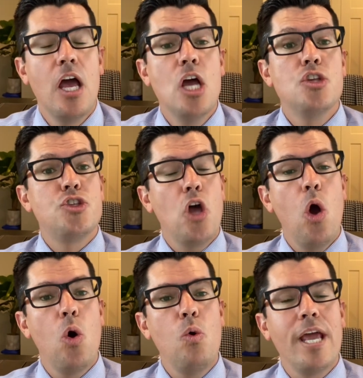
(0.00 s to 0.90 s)

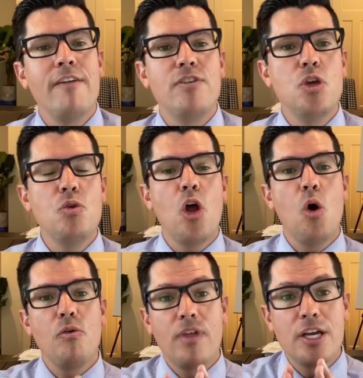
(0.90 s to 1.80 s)
So if you
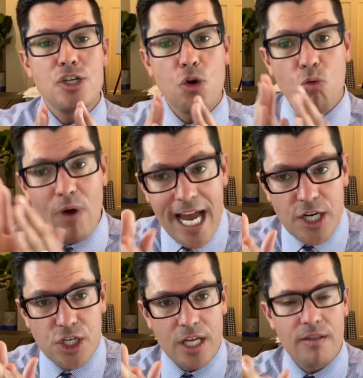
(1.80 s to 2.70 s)
know the
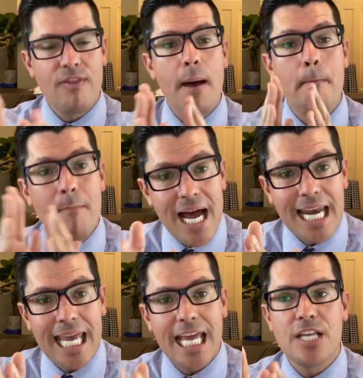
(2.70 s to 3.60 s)
direction that
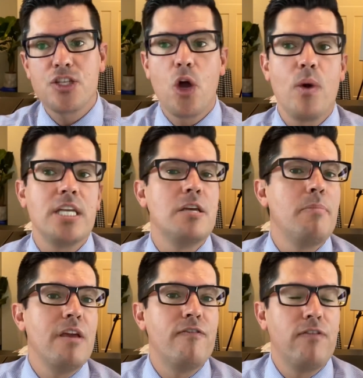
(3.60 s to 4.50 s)
money is going to
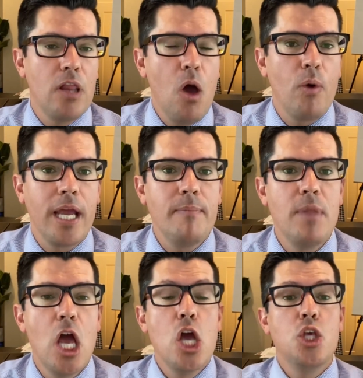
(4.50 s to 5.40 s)
be flowing,
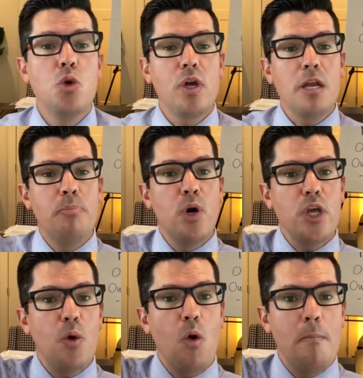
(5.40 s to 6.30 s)
you can put
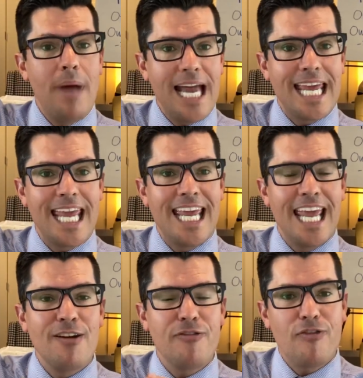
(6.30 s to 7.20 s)
your money
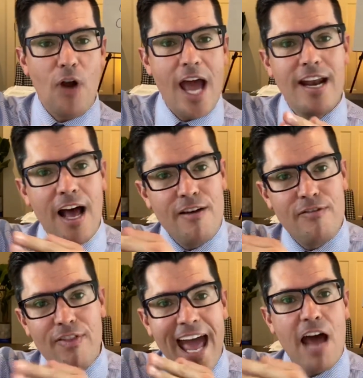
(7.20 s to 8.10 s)
in front
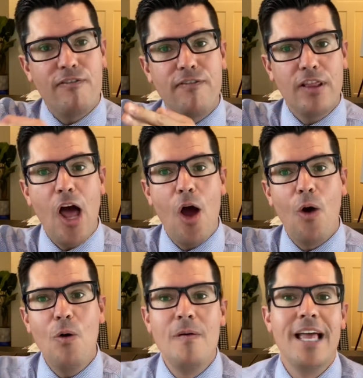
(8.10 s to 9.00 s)
of that
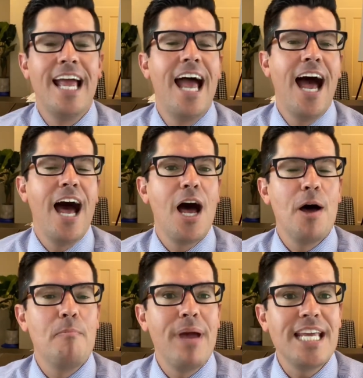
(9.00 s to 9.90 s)
flow
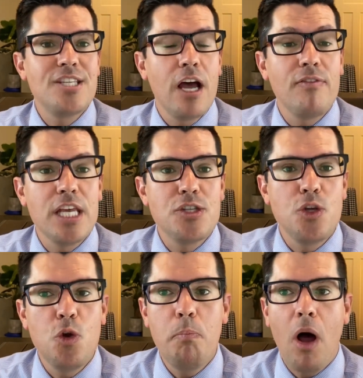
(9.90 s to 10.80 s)
uh, based on these
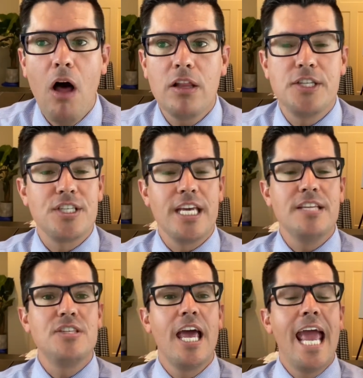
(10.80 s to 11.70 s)
new
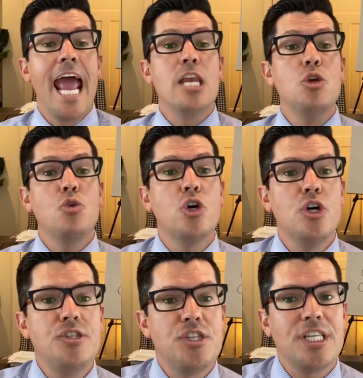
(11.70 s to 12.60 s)
policies, and you
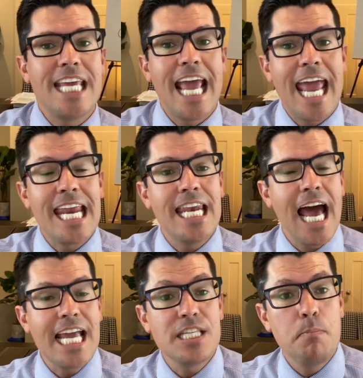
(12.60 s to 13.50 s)
could see a
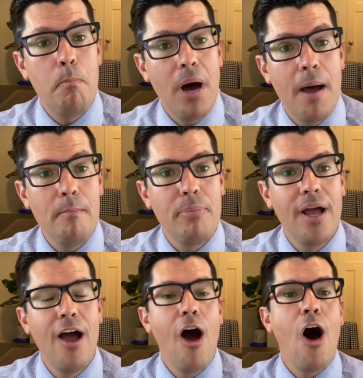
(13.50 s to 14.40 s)
nice bump
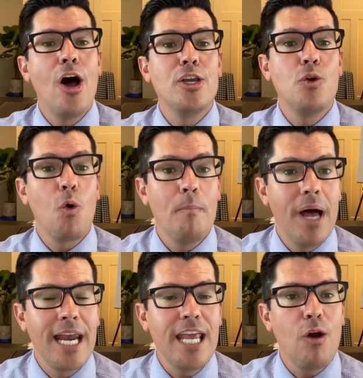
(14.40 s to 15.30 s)
on your
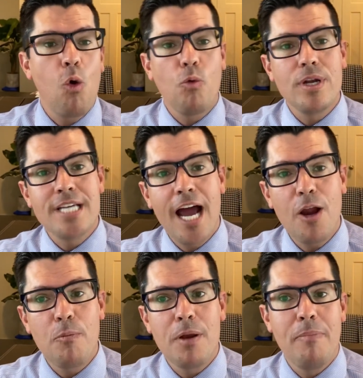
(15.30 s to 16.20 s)
money or
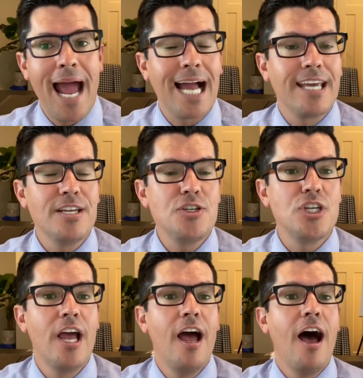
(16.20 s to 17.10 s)
retirement
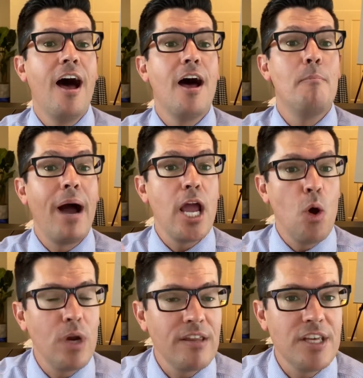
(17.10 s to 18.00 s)
package uh, by
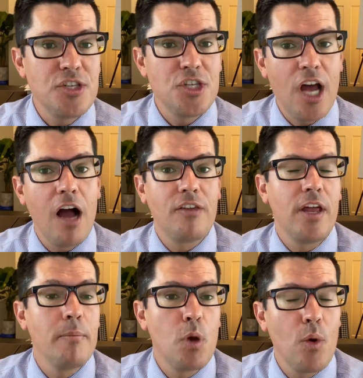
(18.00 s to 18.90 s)
owning this stock that
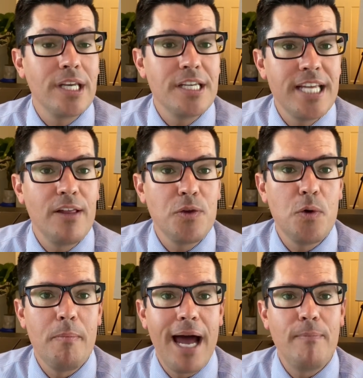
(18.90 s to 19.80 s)
I'm going to tell you
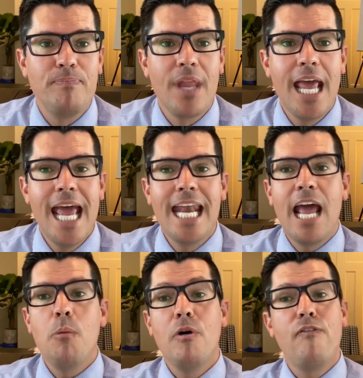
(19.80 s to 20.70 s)
about.
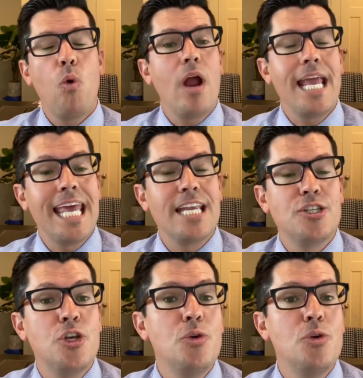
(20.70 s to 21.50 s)
Now, before I get too